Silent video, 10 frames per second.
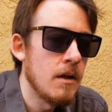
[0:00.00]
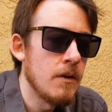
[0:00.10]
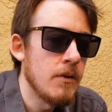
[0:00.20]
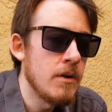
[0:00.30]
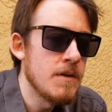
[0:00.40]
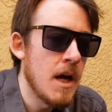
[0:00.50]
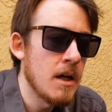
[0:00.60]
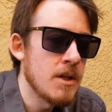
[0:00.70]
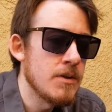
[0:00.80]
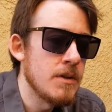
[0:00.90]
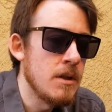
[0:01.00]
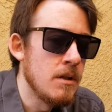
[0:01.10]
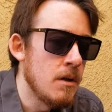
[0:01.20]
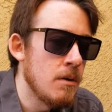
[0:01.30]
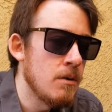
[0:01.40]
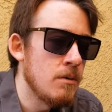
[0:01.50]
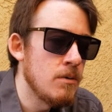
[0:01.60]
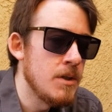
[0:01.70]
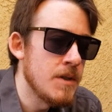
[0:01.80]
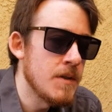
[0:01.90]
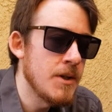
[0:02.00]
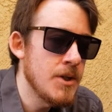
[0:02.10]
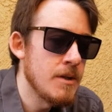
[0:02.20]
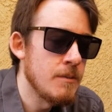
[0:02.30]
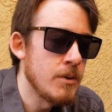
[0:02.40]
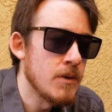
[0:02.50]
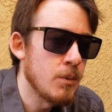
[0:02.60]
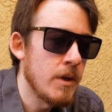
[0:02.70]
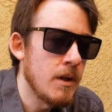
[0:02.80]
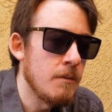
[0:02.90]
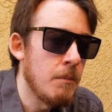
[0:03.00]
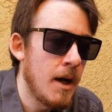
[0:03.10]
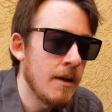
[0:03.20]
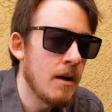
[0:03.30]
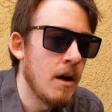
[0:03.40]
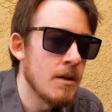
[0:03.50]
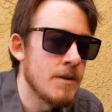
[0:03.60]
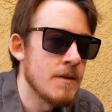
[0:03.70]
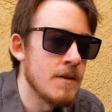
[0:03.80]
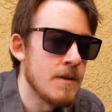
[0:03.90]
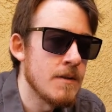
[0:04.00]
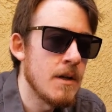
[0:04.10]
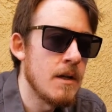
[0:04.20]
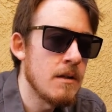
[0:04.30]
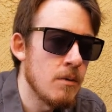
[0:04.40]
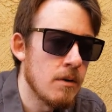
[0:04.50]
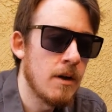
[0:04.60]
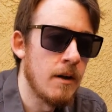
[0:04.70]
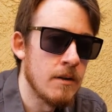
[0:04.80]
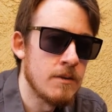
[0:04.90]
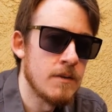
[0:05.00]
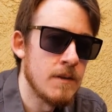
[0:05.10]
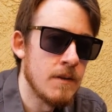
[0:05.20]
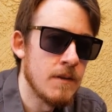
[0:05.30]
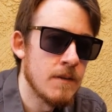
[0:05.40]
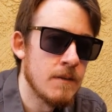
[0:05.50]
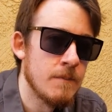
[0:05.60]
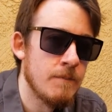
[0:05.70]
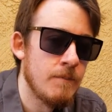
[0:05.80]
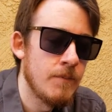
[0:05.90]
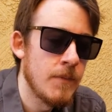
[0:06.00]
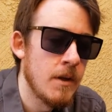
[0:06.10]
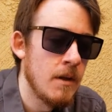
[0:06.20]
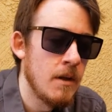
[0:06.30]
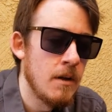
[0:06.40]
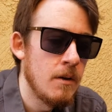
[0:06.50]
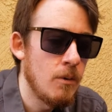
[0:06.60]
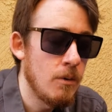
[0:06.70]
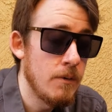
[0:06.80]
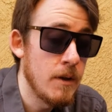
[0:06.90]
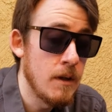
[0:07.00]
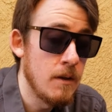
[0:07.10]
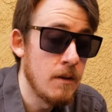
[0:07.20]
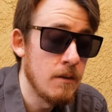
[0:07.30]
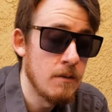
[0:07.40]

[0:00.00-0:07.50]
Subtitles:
there is actually no distinction between my consciousness and your consciousness, or the